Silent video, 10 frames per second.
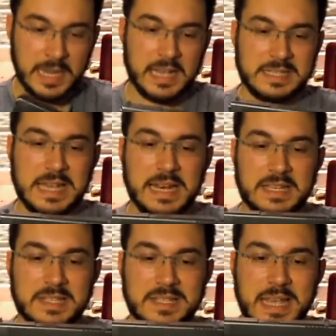Has that
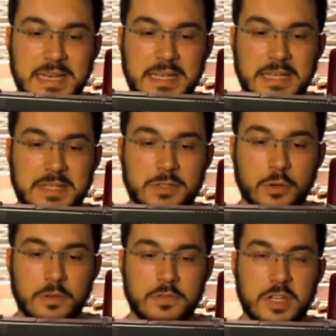extended
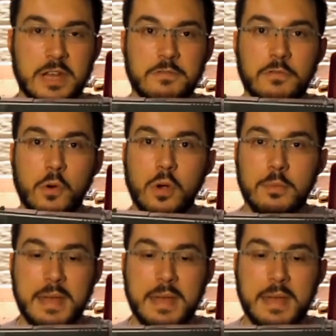sort of Gen 4